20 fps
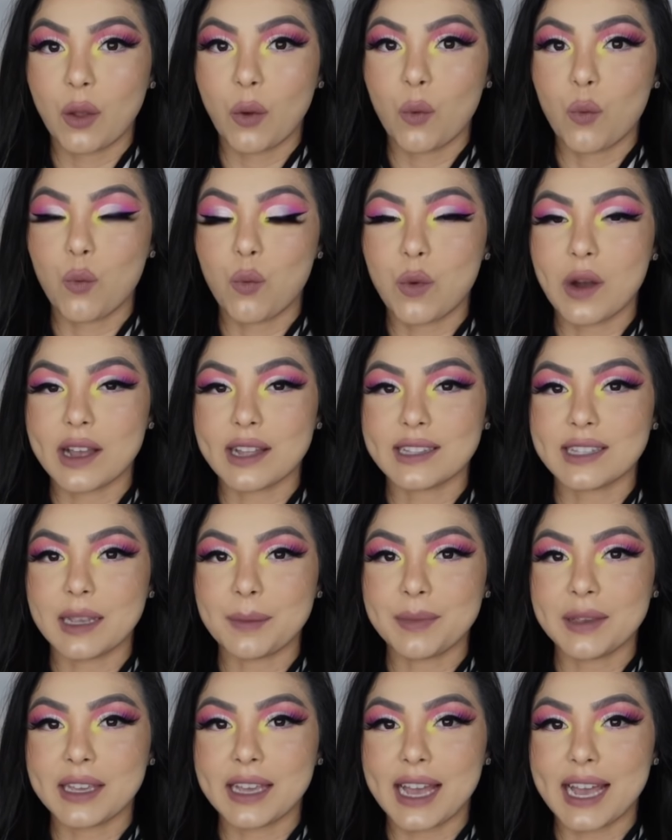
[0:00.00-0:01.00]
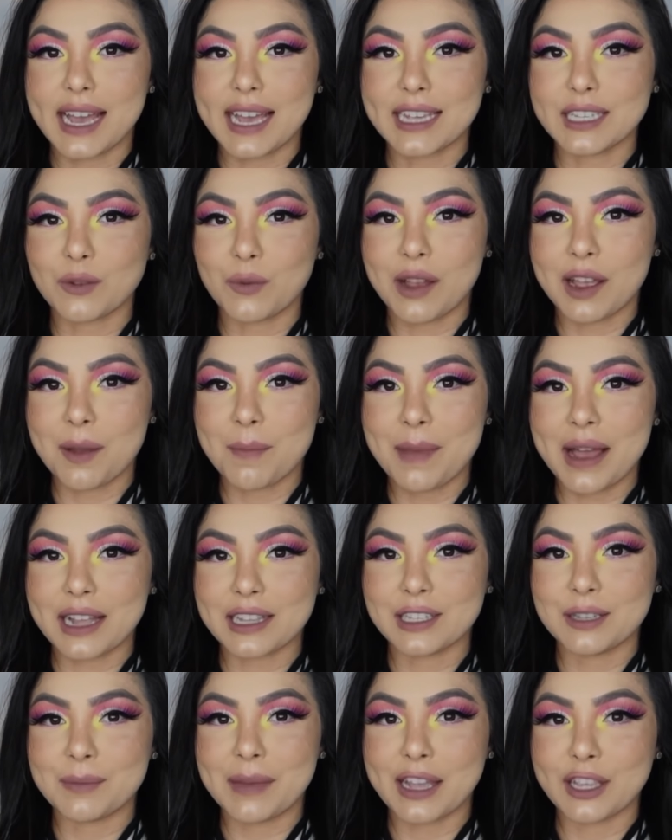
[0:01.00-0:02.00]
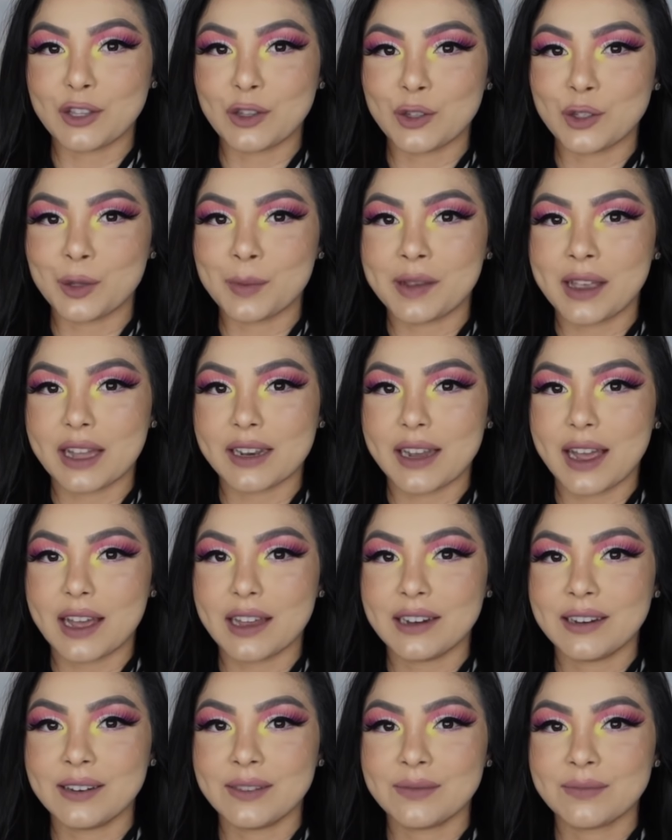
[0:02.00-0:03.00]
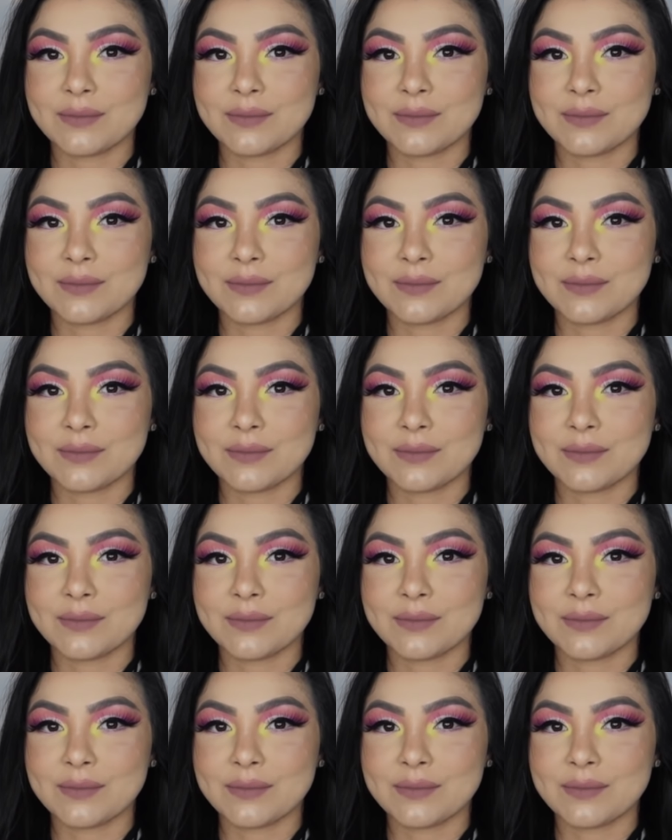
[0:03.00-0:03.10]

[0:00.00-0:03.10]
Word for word: What's up you guys? Welcome back to my YouTube channel.